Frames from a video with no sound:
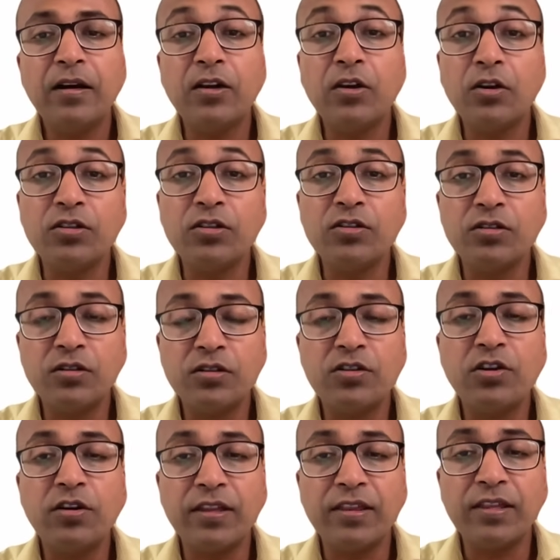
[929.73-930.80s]
good
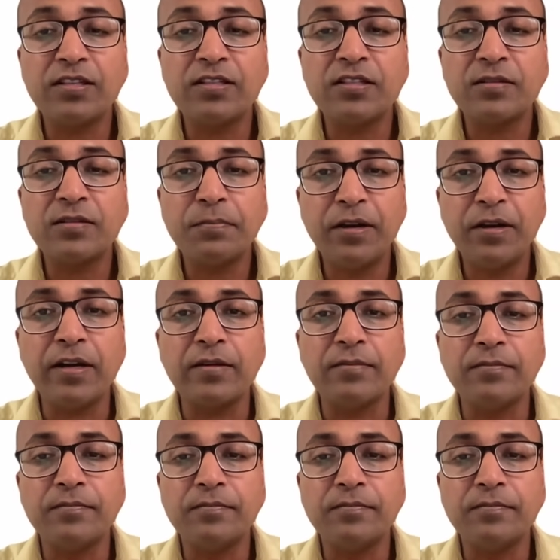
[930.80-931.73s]
during this period.